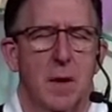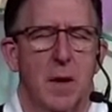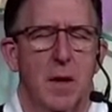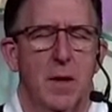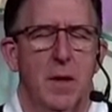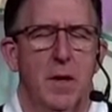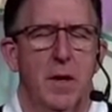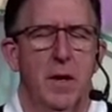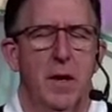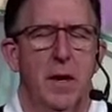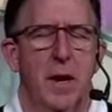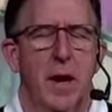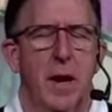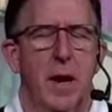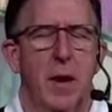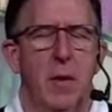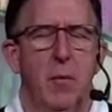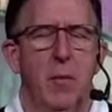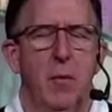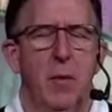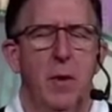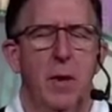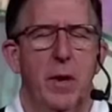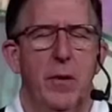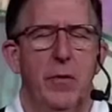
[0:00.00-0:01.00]
And today
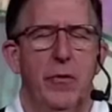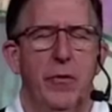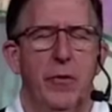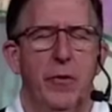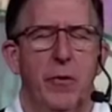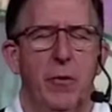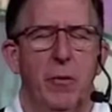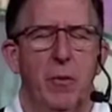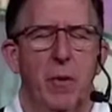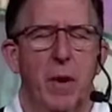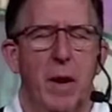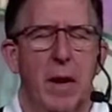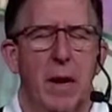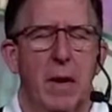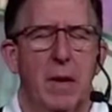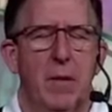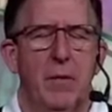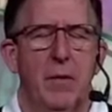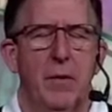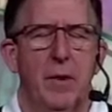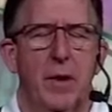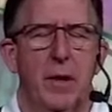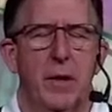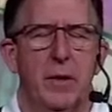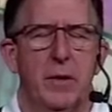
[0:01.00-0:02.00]
we
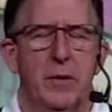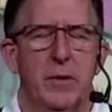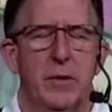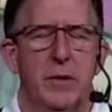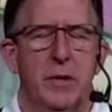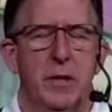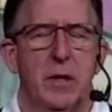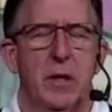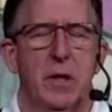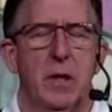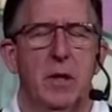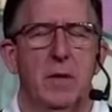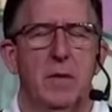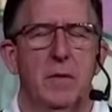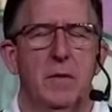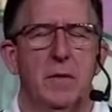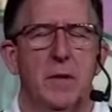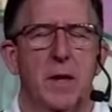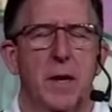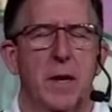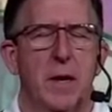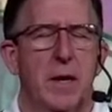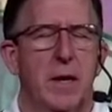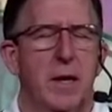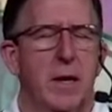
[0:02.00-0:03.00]
surround
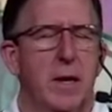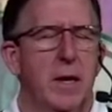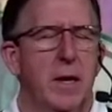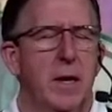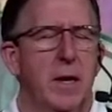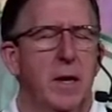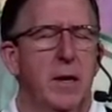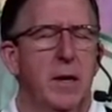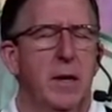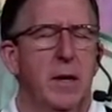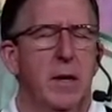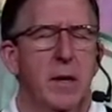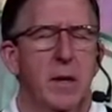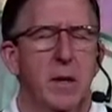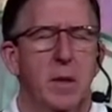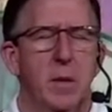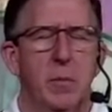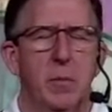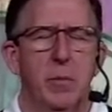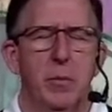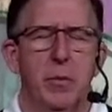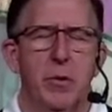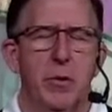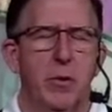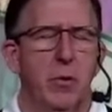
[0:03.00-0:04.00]
ourselves again
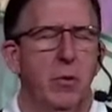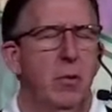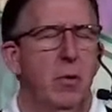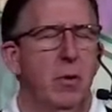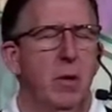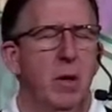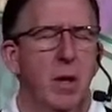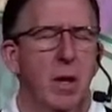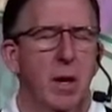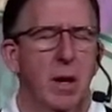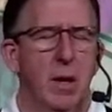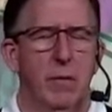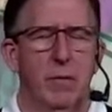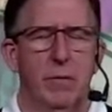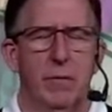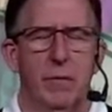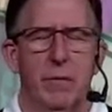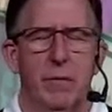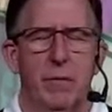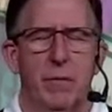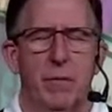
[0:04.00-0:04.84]
in pure love.